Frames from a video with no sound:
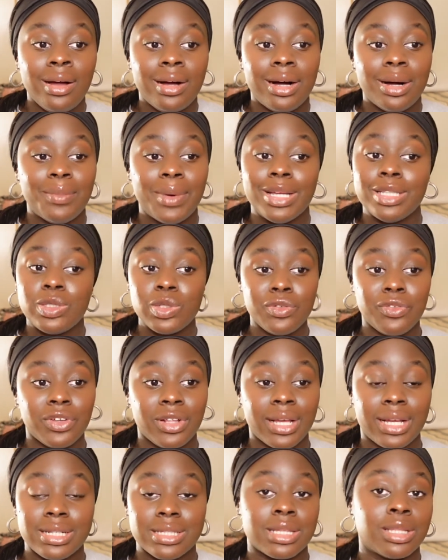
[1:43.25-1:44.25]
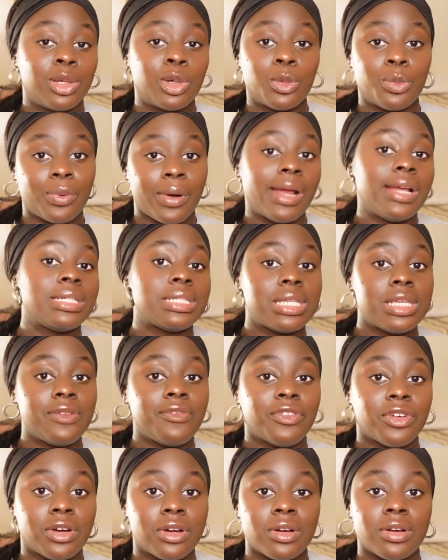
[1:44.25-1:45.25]
Um, I do feel like it's a little pricey
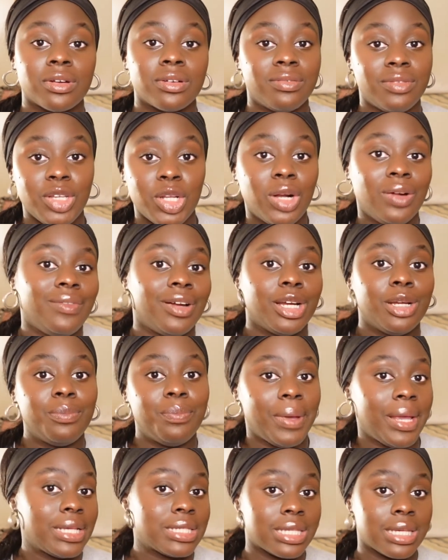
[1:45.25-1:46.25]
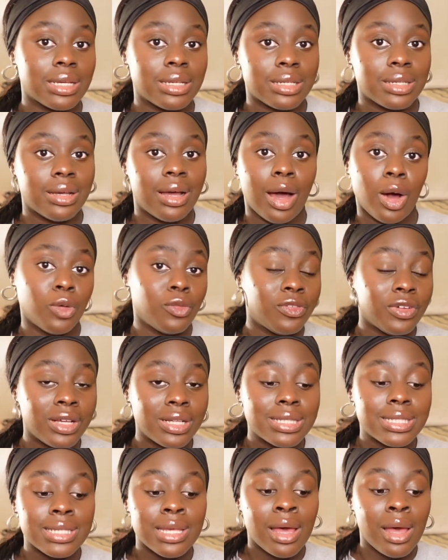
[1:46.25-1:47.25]
for, you know, very basic
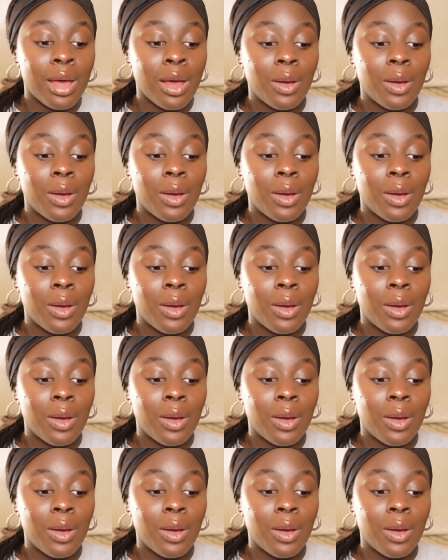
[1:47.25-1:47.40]
outfits,